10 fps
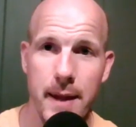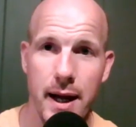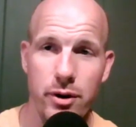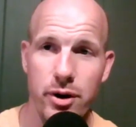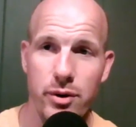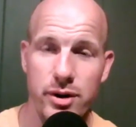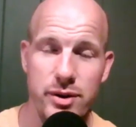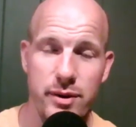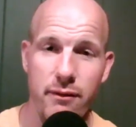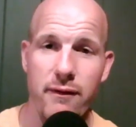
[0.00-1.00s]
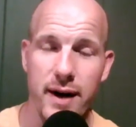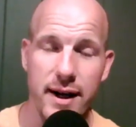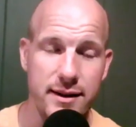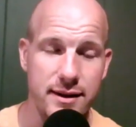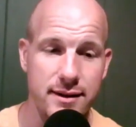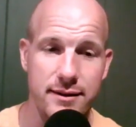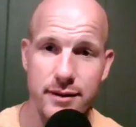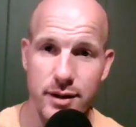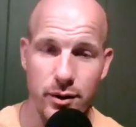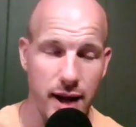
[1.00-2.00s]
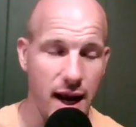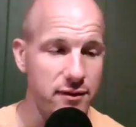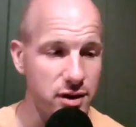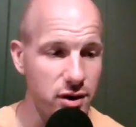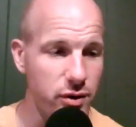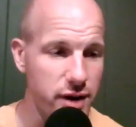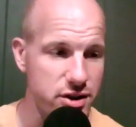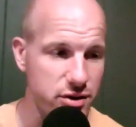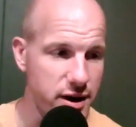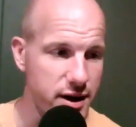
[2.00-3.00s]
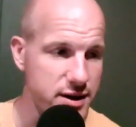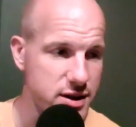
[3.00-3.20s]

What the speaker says: How are you going to even fight? You know, you have to know that you're in it.